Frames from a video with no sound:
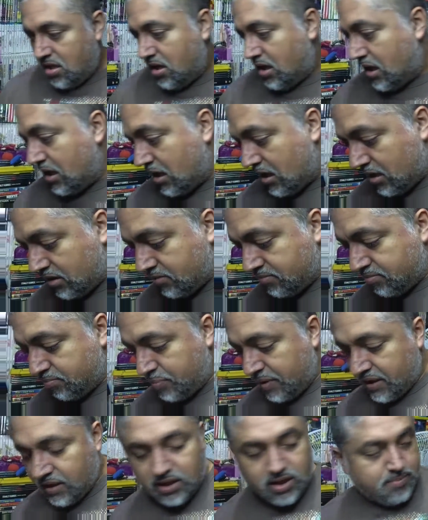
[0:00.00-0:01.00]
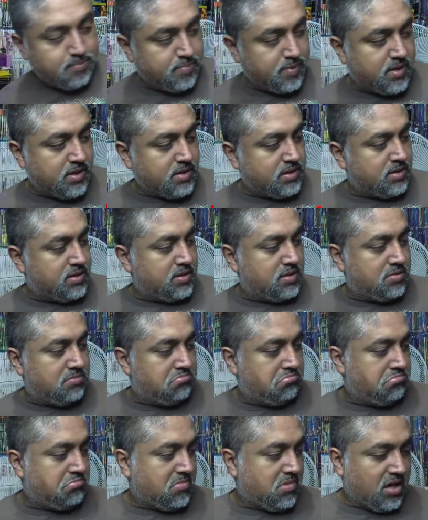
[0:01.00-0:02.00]
I'll pick it up because,
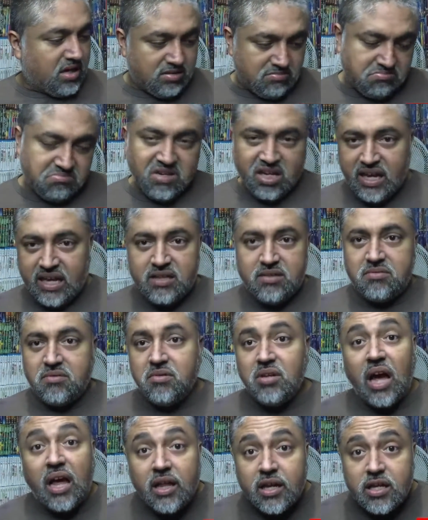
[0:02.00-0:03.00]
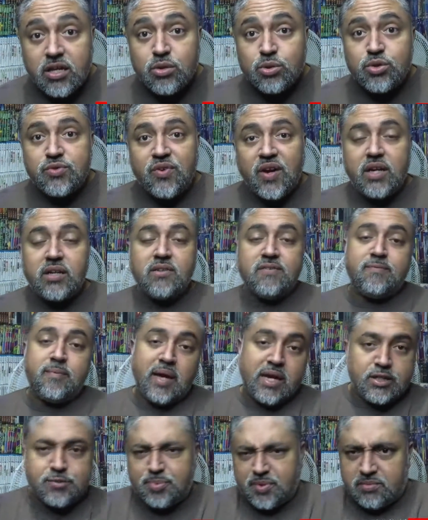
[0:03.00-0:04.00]
again, not a huge fan of
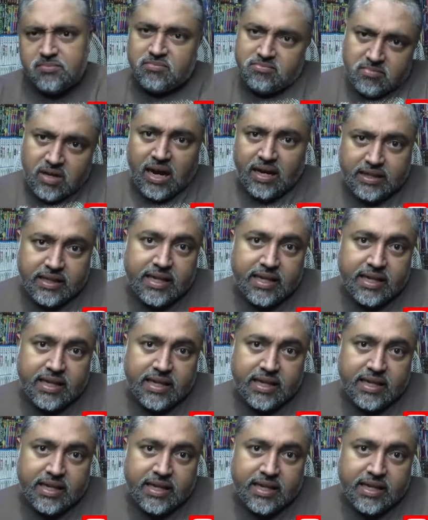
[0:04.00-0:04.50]
MASH, but I